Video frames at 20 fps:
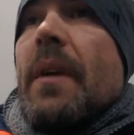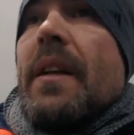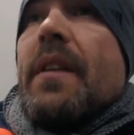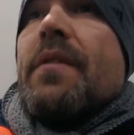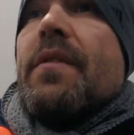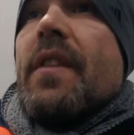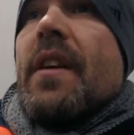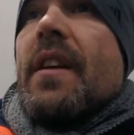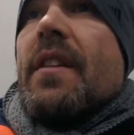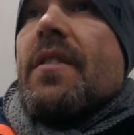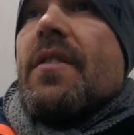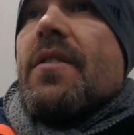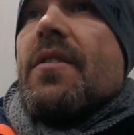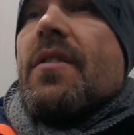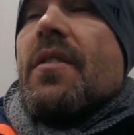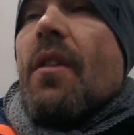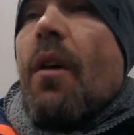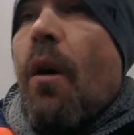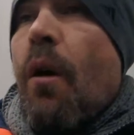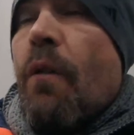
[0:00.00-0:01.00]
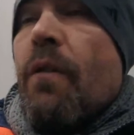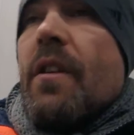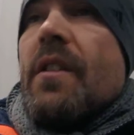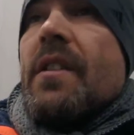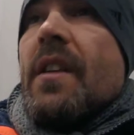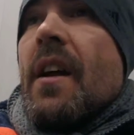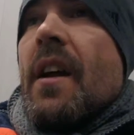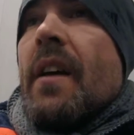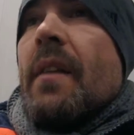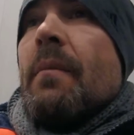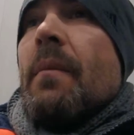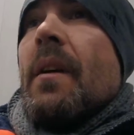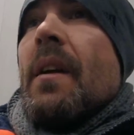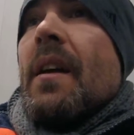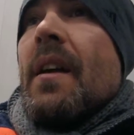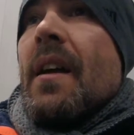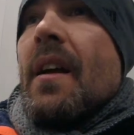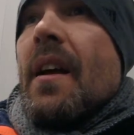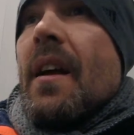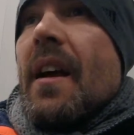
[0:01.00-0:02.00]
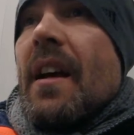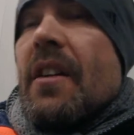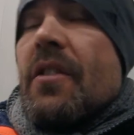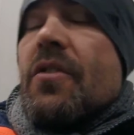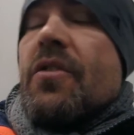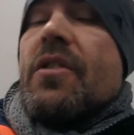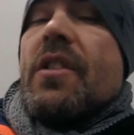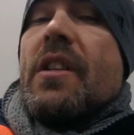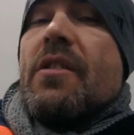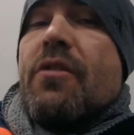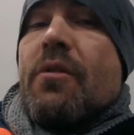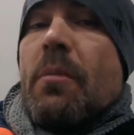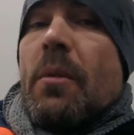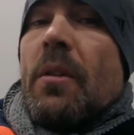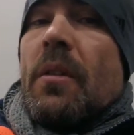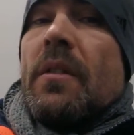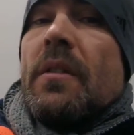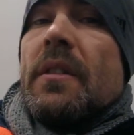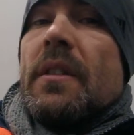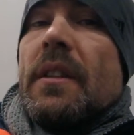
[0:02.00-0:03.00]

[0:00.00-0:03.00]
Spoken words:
benefits over time are considerable.